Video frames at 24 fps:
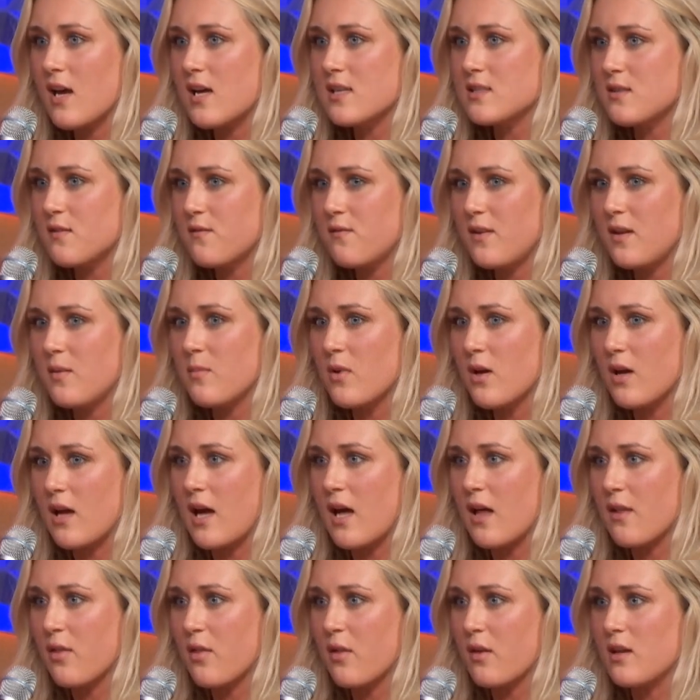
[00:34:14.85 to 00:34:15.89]
as a female
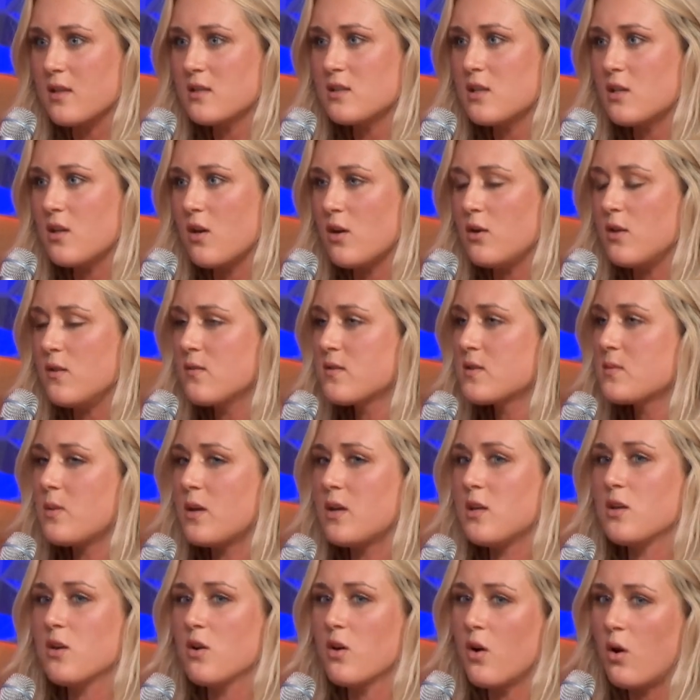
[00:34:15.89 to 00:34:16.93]
athlete to know you've
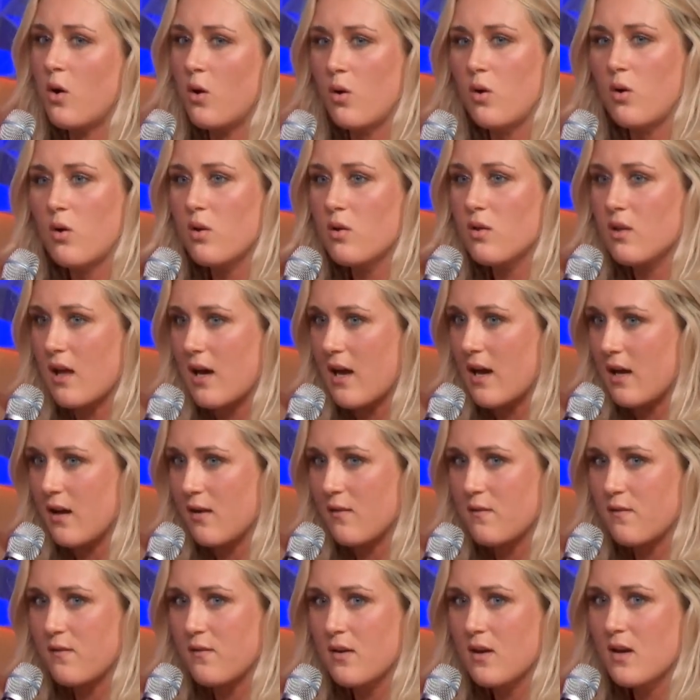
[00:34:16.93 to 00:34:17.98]
spent your whole
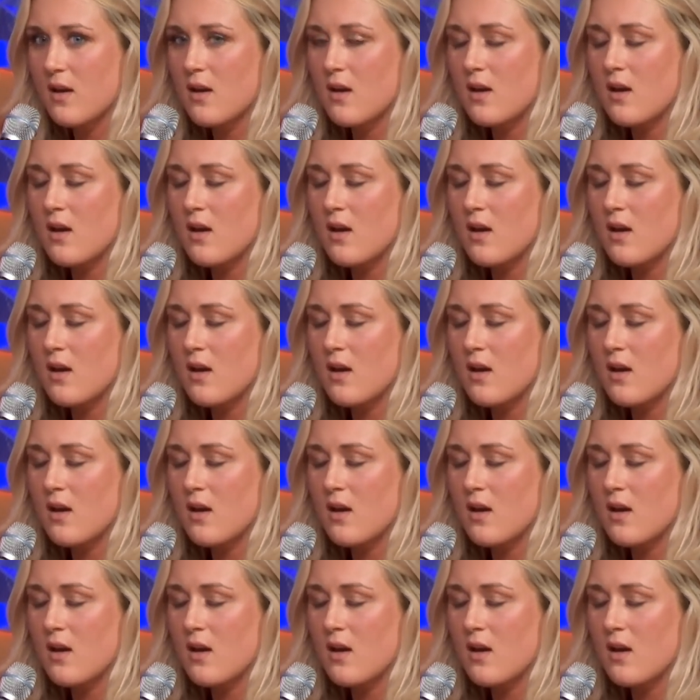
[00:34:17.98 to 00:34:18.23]
life